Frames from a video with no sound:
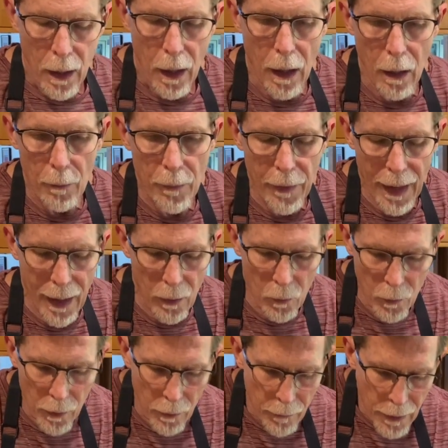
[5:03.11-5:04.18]
That
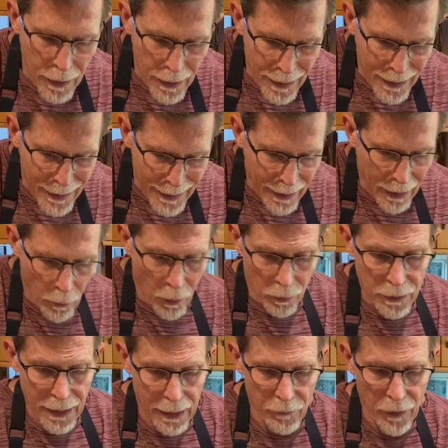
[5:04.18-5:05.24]

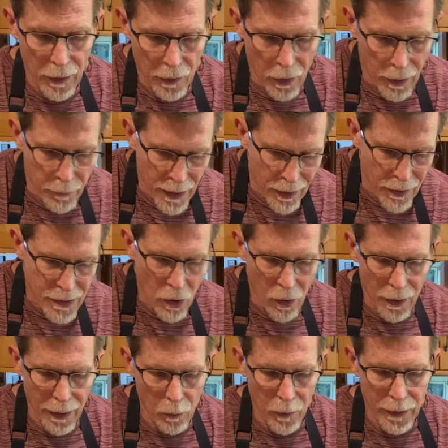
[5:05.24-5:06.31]
won't take very long because
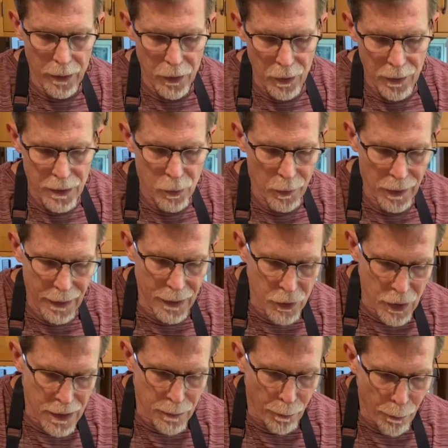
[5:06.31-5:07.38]
all I want to do is really
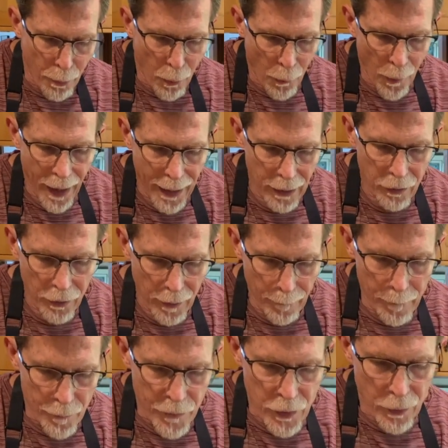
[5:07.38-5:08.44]
just break
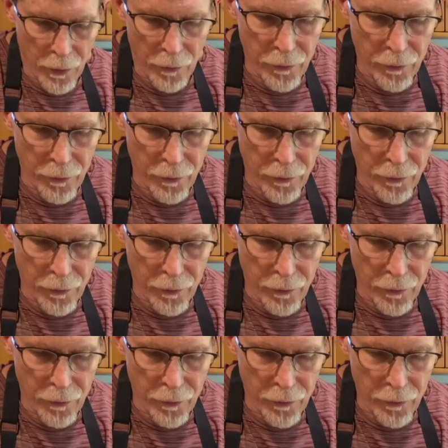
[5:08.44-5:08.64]
them. So